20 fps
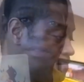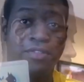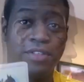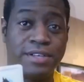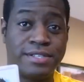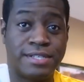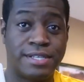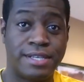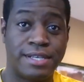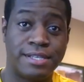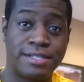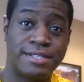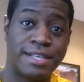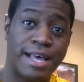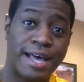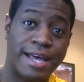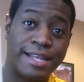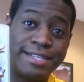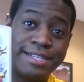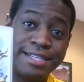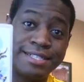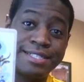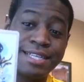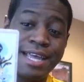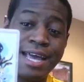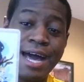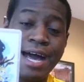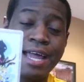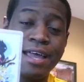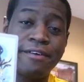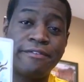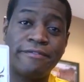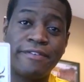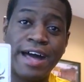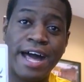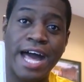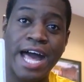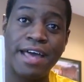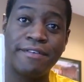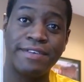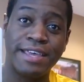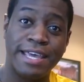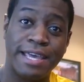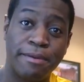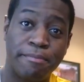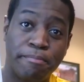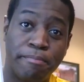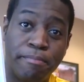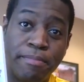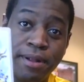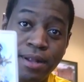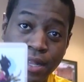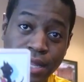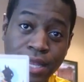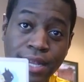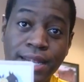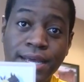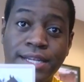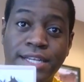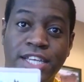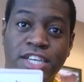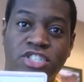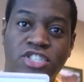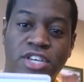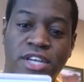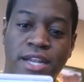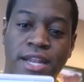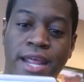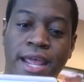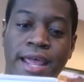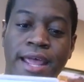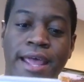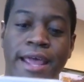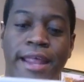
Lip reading: This is Disgaea 5 Complete Edition.